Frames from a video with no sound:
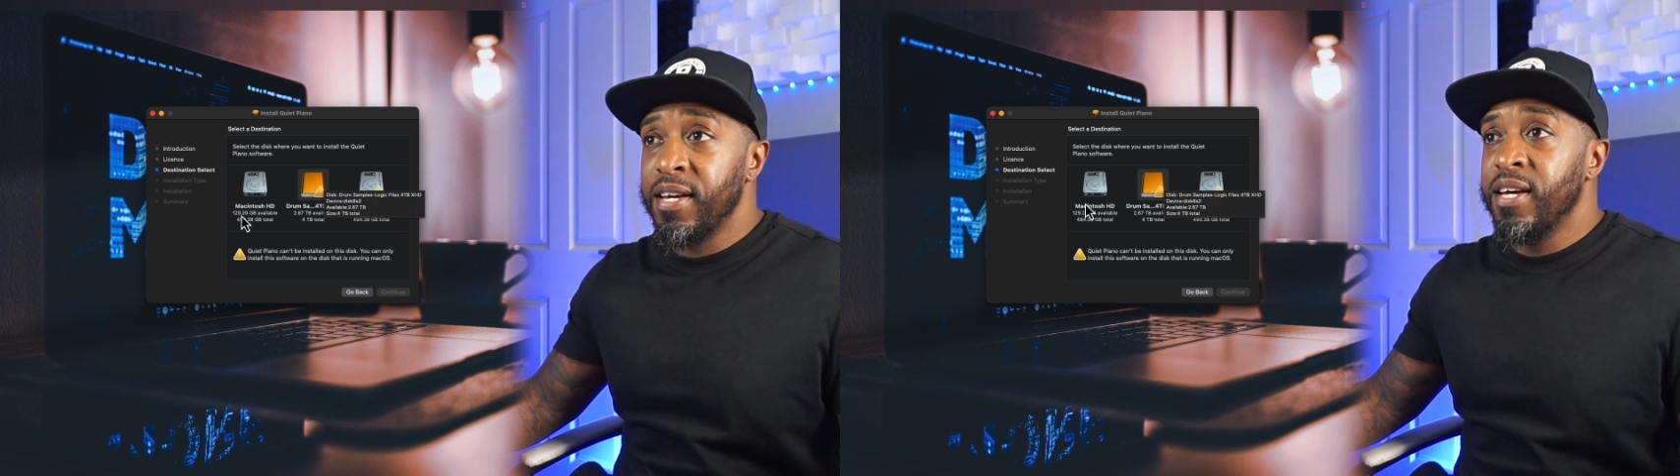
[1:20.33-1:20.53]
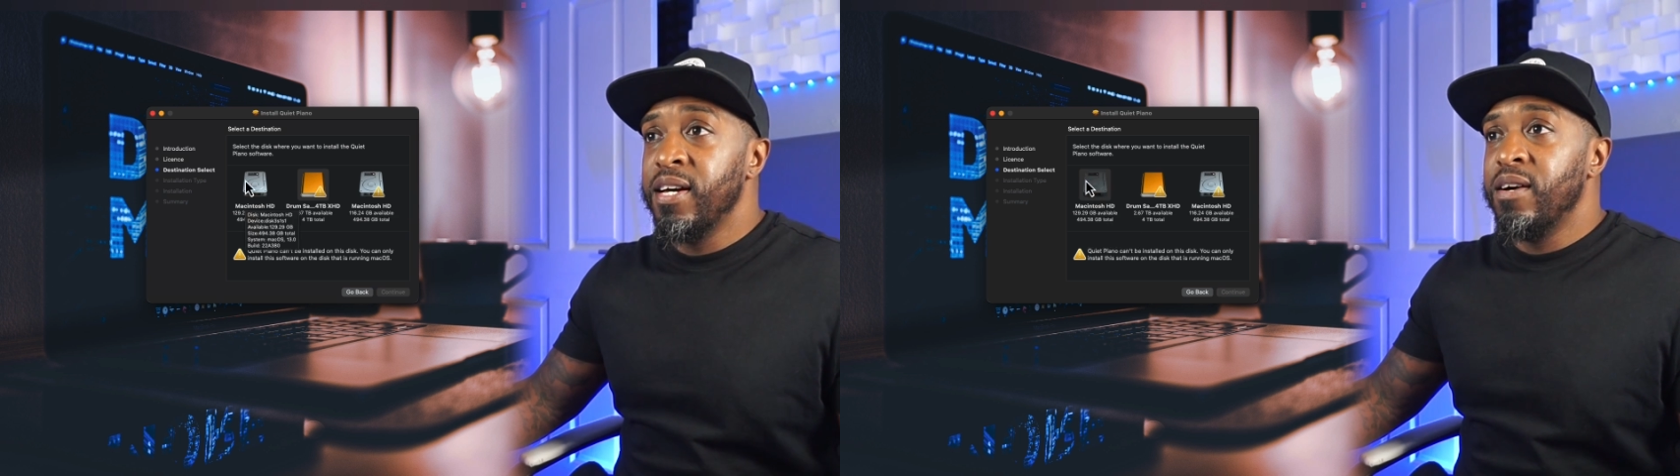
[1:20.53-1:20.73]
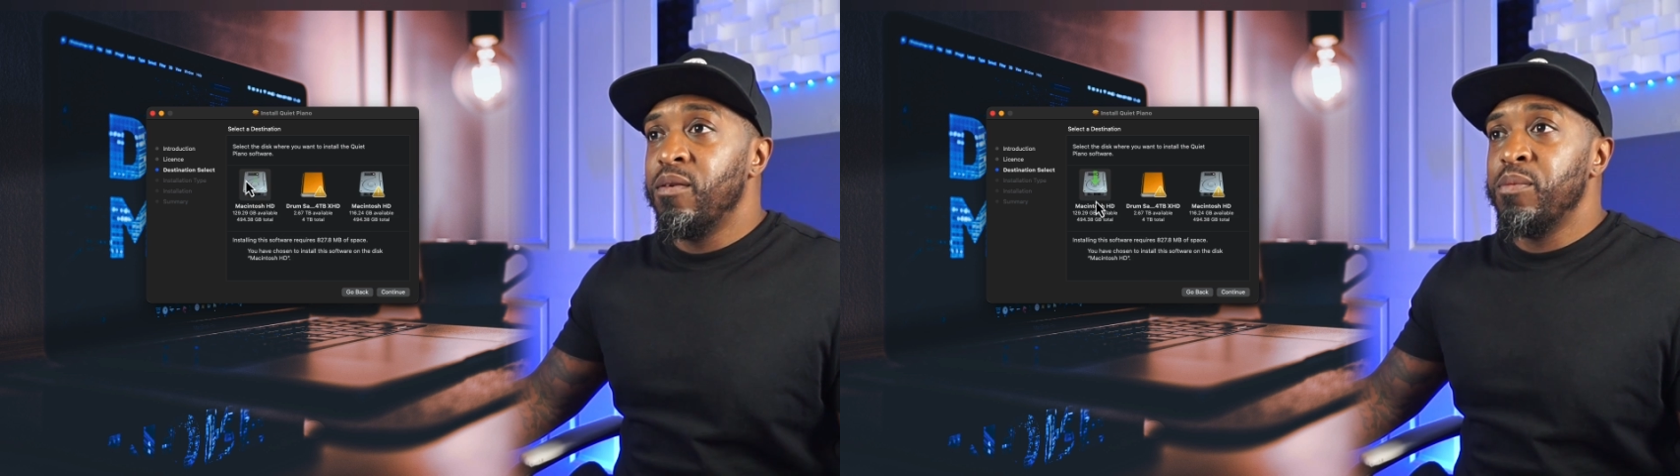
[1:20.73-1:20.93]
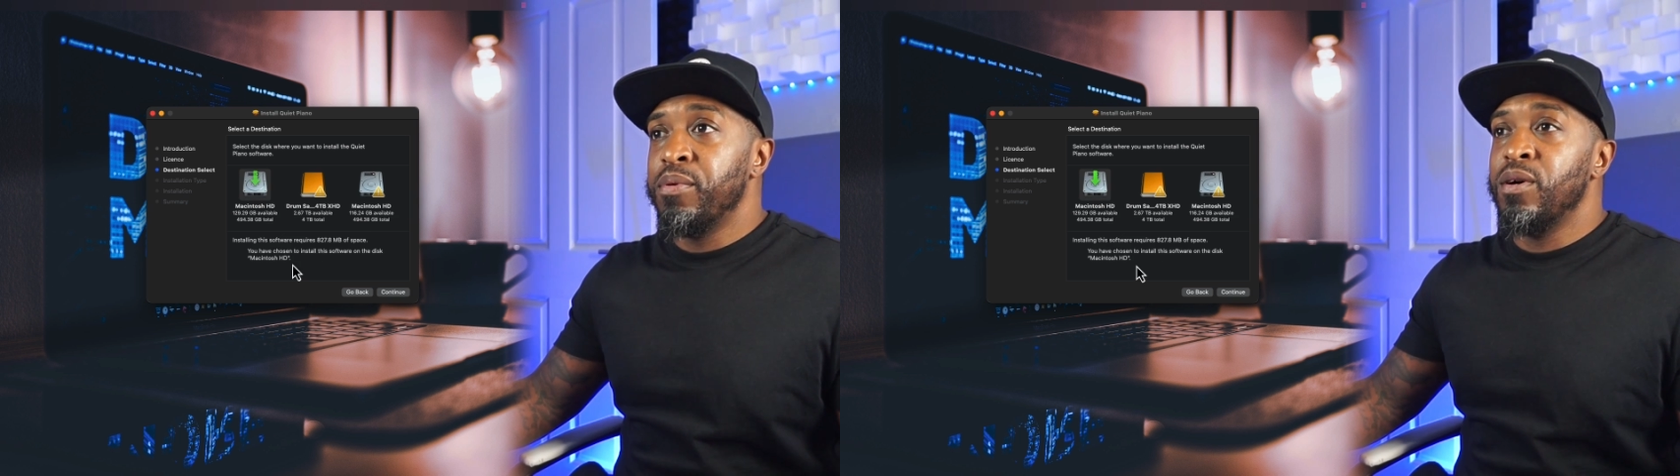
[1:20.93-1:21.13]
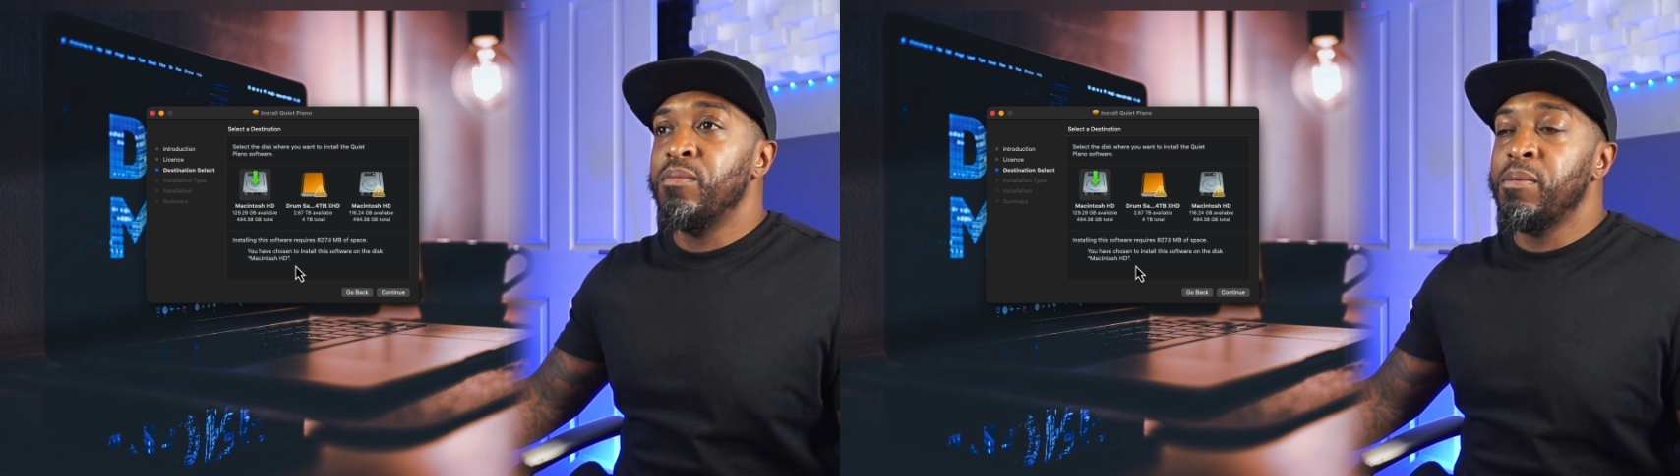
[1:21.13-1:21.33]
I want to
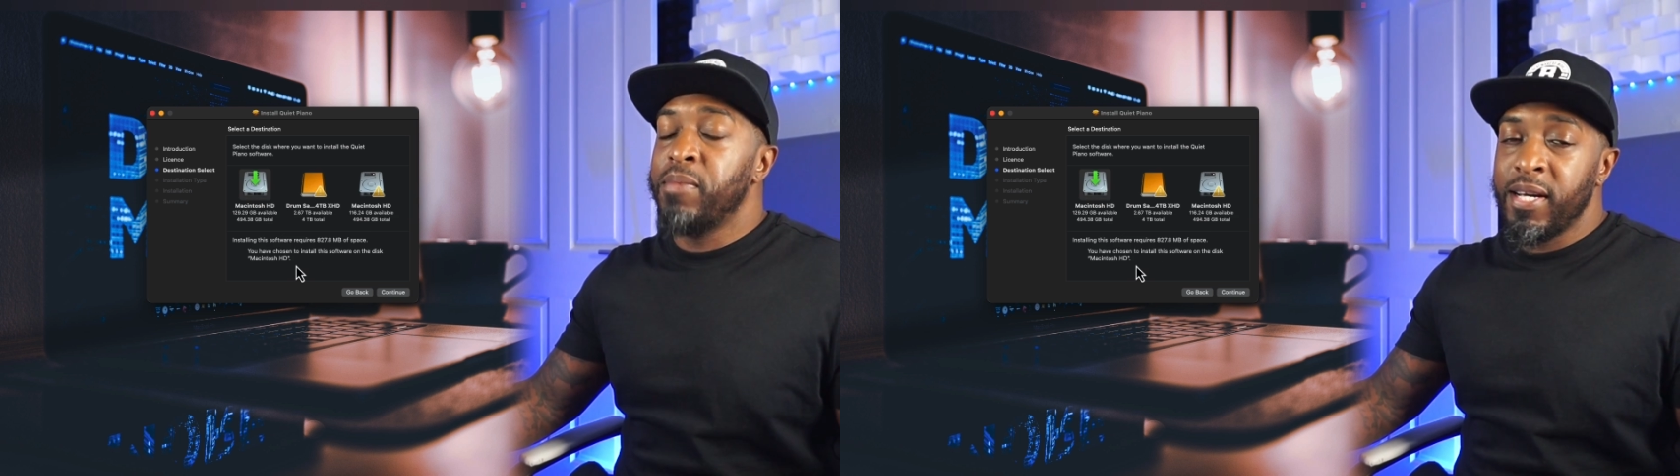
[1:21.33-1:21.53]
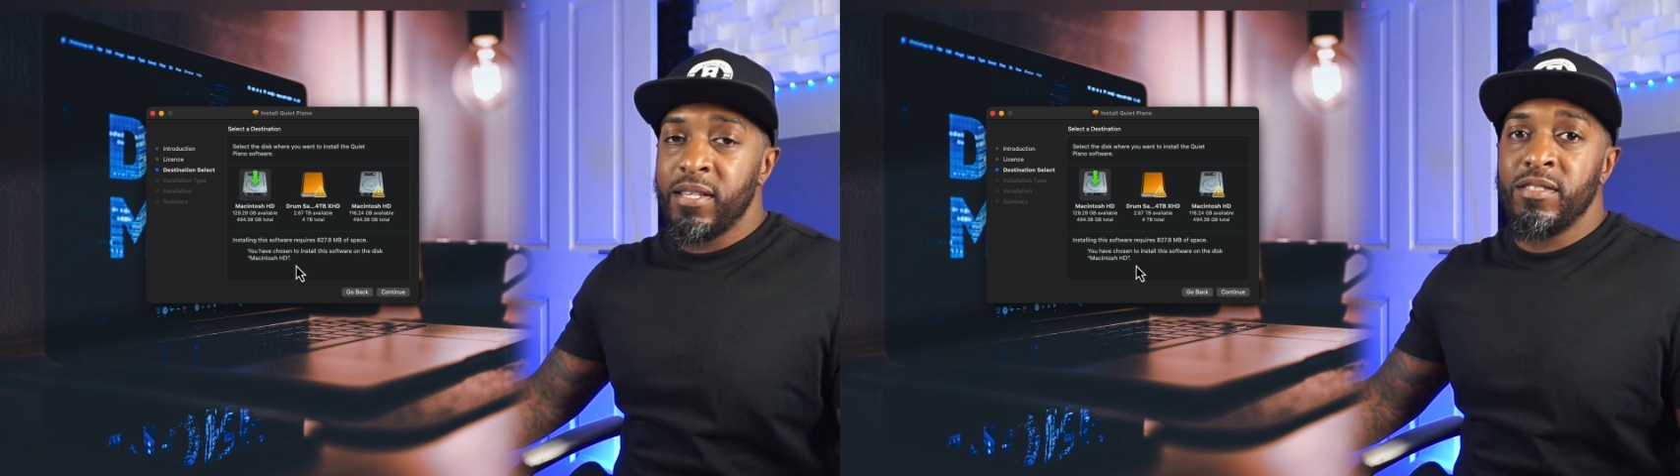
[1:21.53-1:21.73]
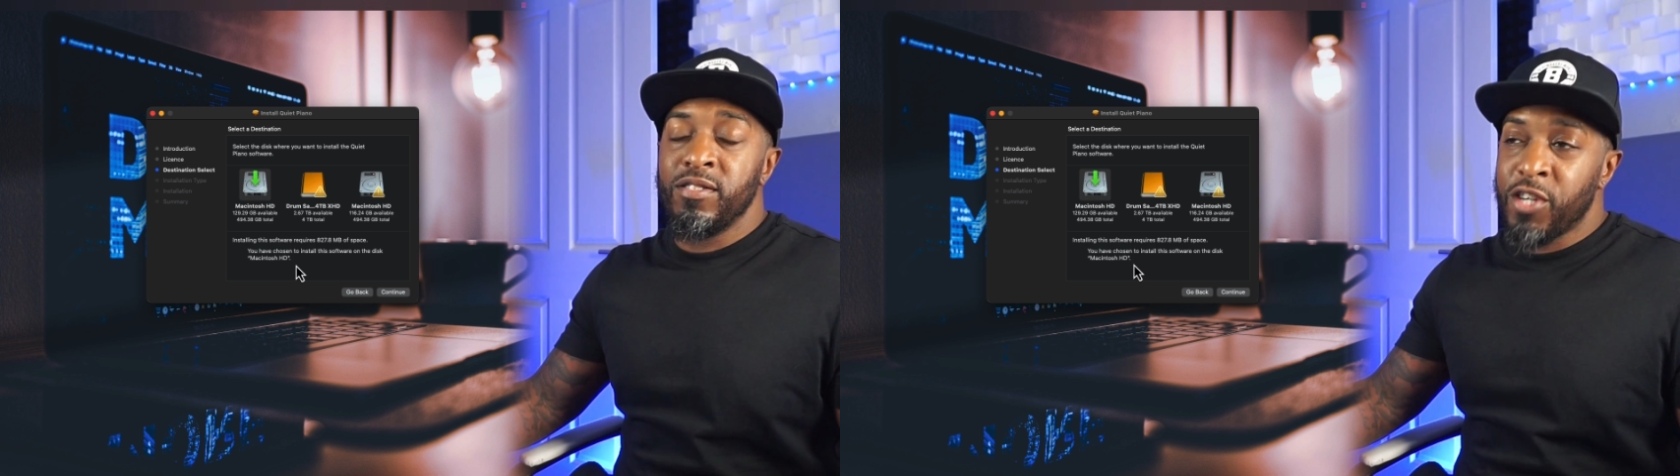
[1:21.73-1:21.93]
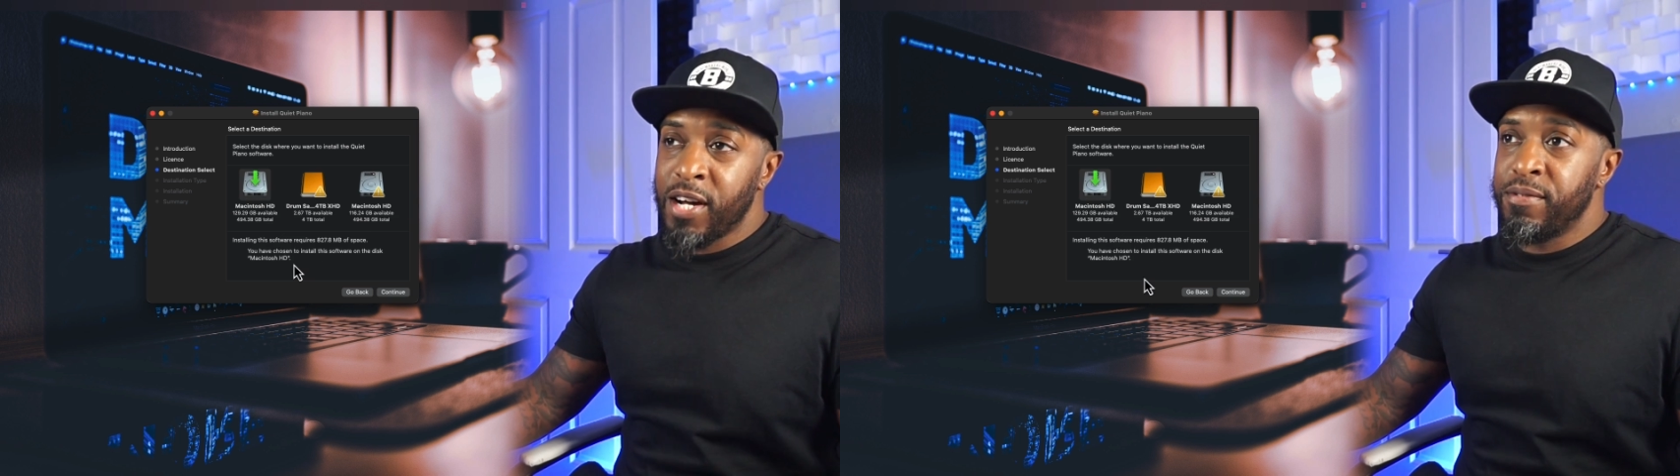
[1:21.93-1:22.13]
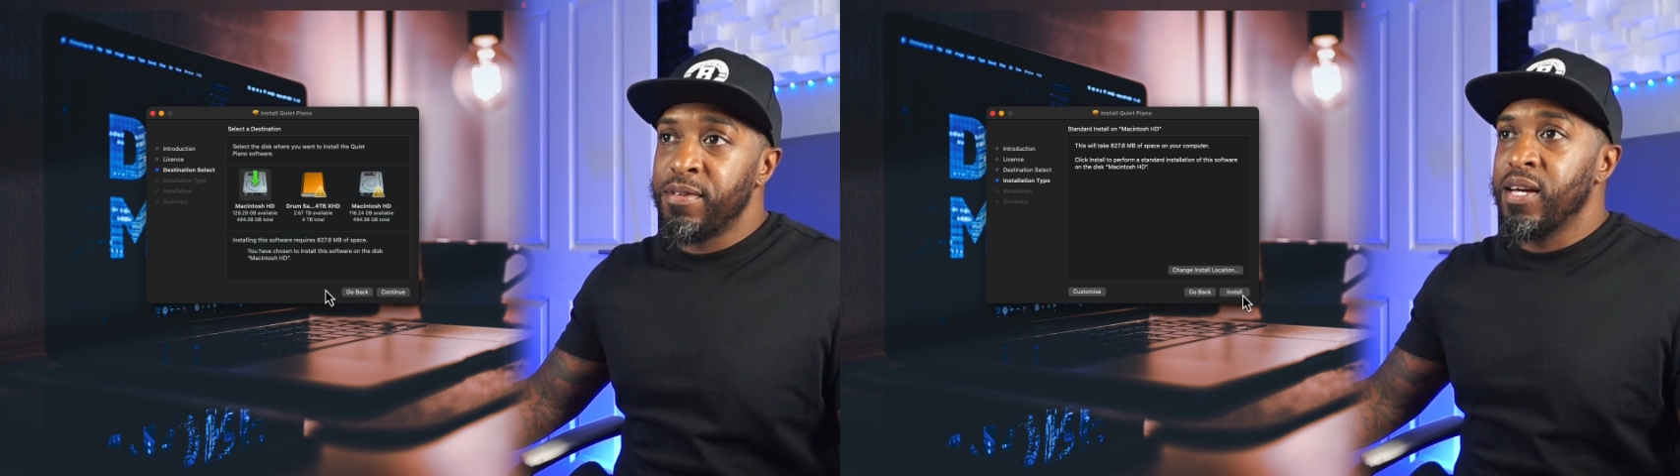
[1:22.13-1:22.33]
put it on my main
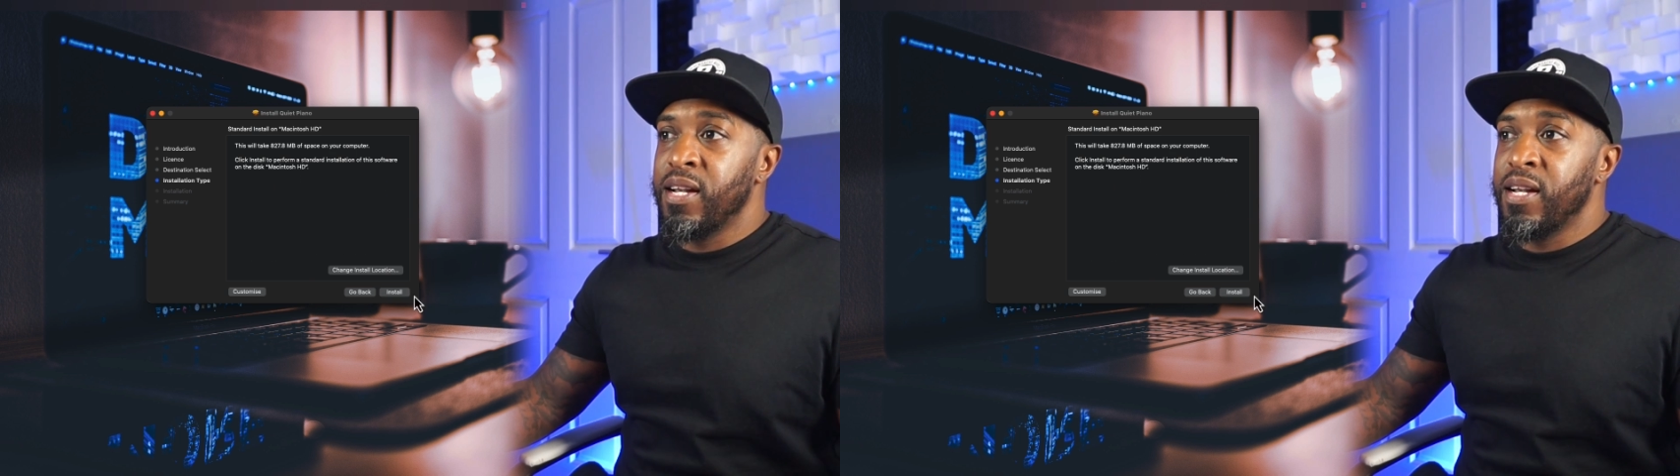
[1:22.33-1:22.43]
drive.